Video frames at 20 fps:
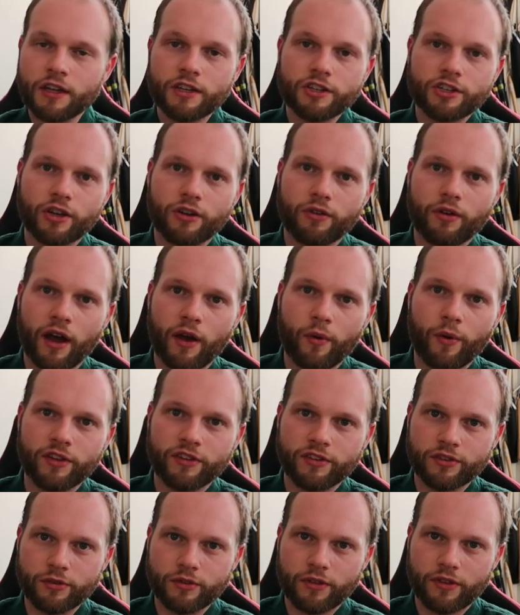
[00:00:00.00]
So I want
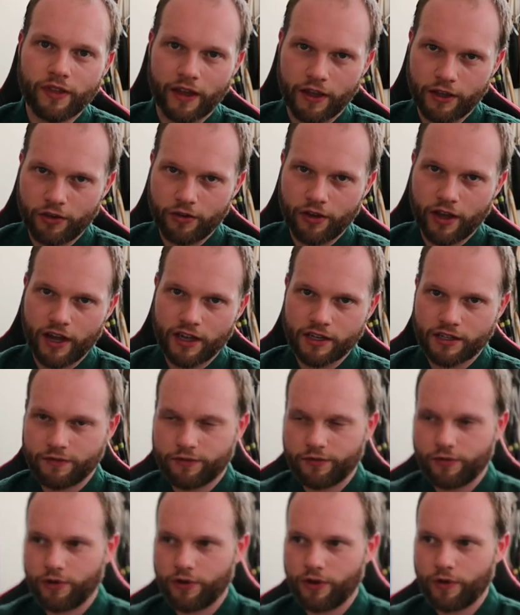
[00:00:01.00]
to thank you guys
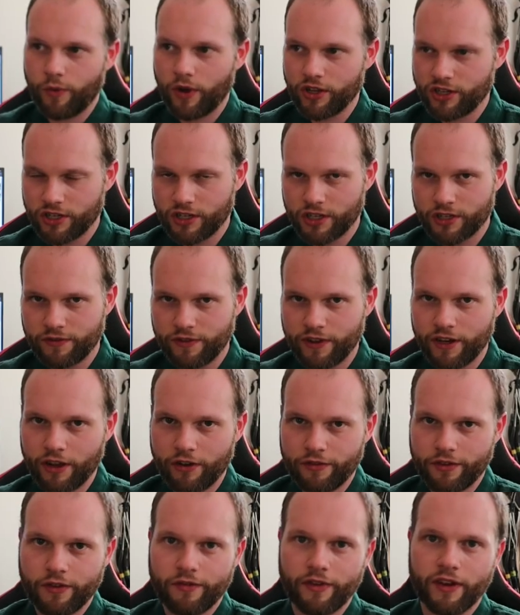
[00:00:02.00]
for watching this video.
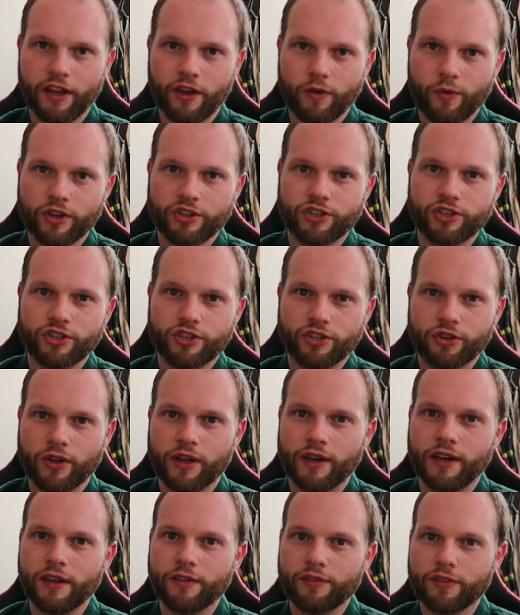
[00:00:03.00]
If you have any questions, you
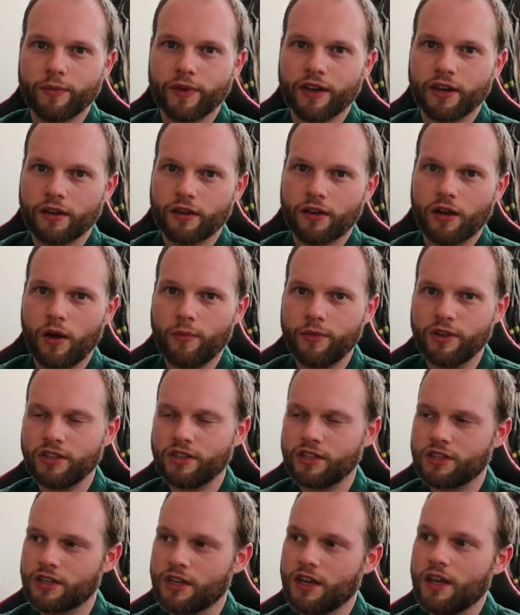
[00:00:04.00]
can leave them in the
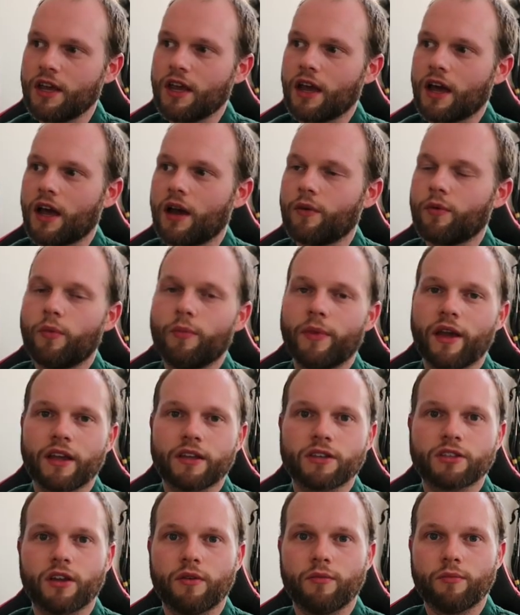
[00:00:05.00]
comments. I will make
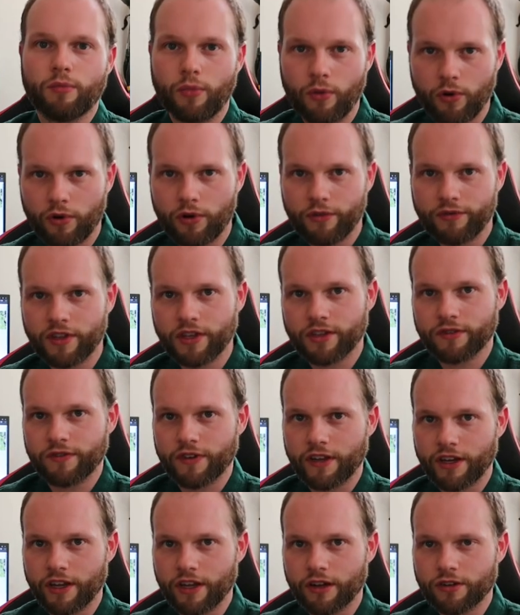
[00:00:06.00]
some more of these
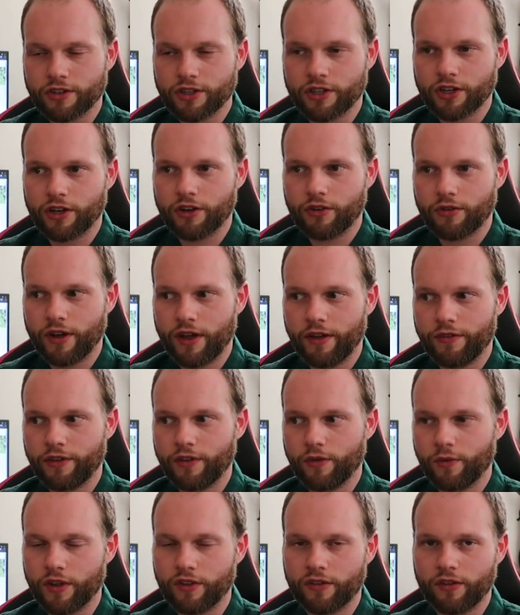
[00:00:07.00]
videos. So if
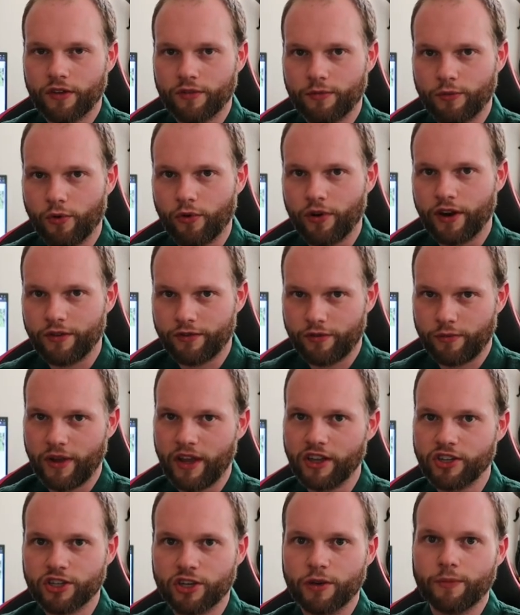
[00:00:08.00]
you want to have more
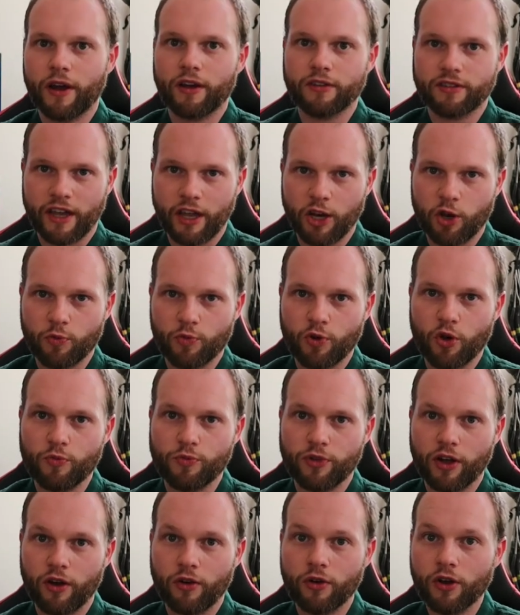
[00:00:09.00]
information about Haedong
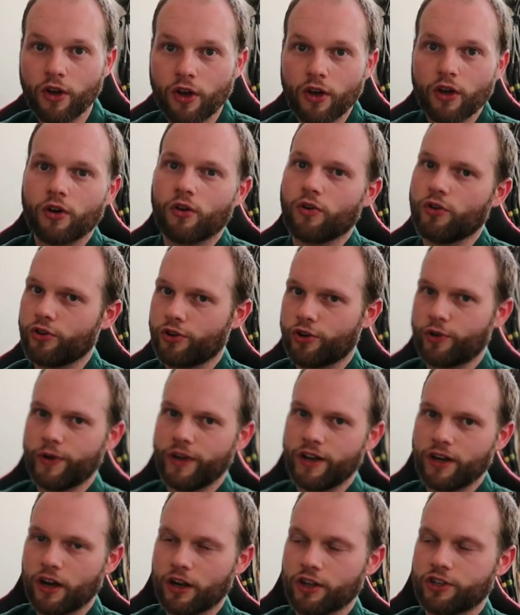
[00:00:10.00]
Kumdo or
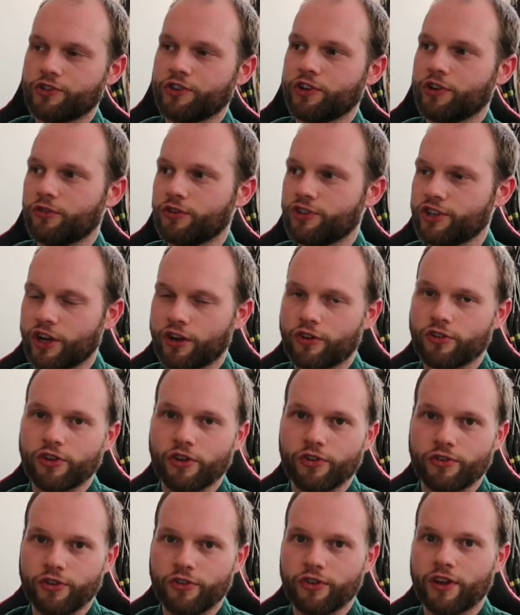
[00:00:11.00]
Korean archery and Jakudo,
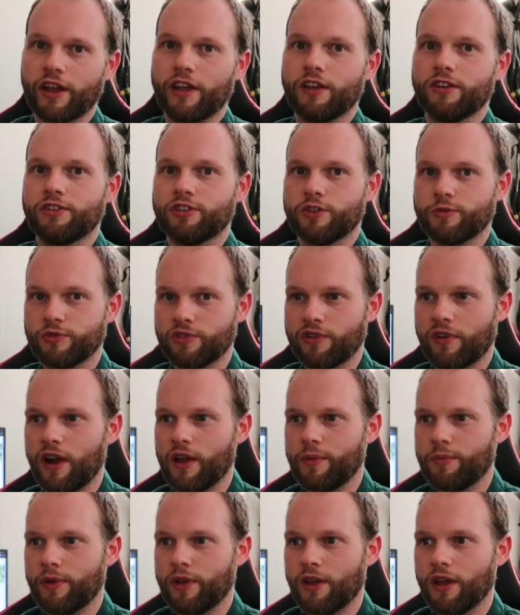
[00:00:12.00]
you can
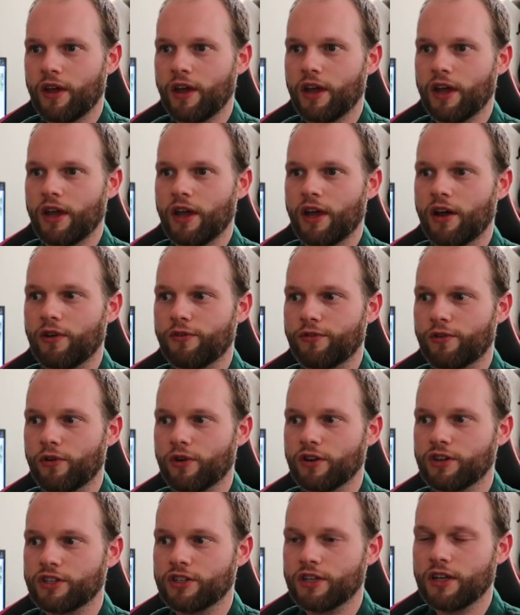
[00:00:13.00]
subscribe, uh, of
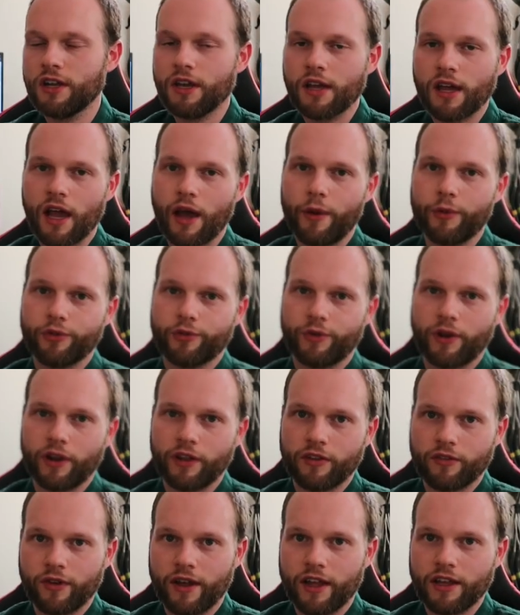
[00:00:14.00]
course. I will try
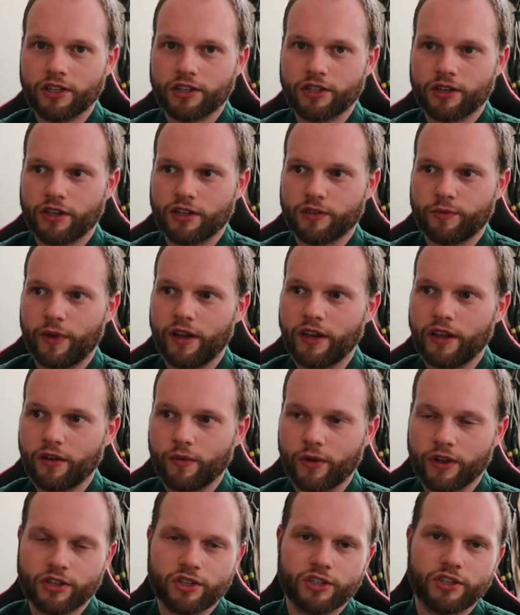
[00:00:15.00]
to answer as many
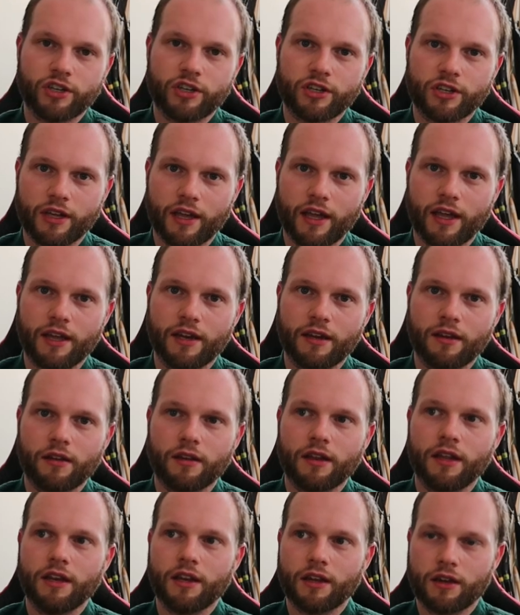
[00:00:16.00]
questions as I can
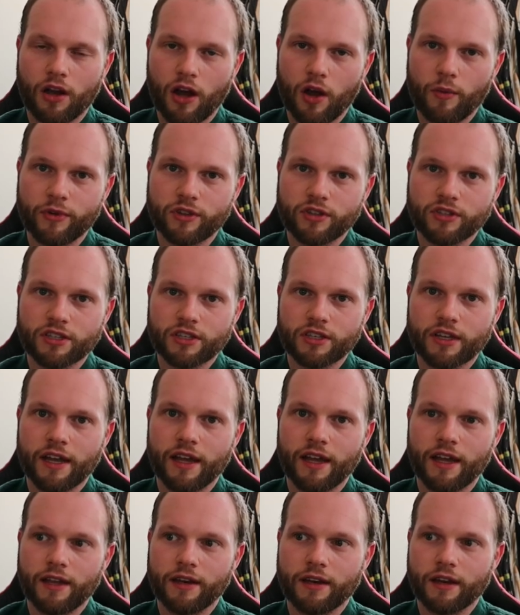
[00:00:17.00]
in the comments.
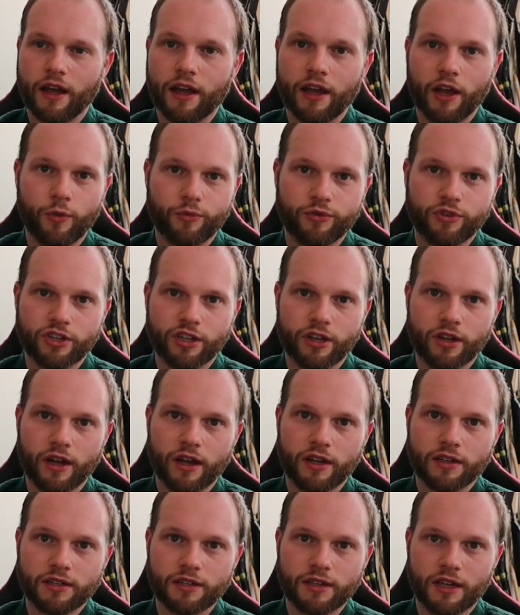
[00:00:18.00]
And I hope to see you
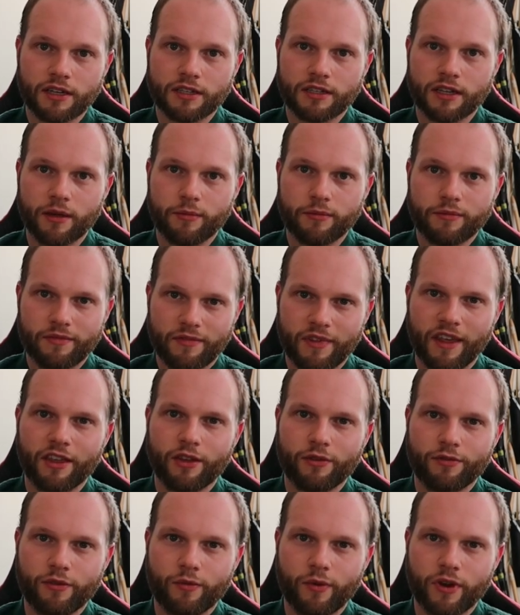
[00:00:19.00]
guys next time. Thank
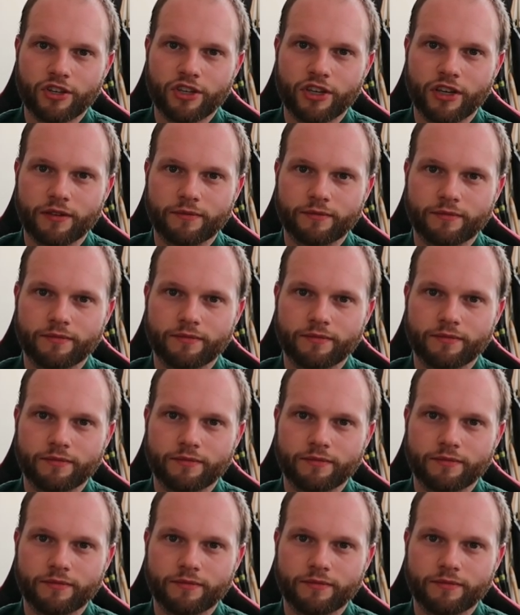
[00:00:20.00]
you for watching.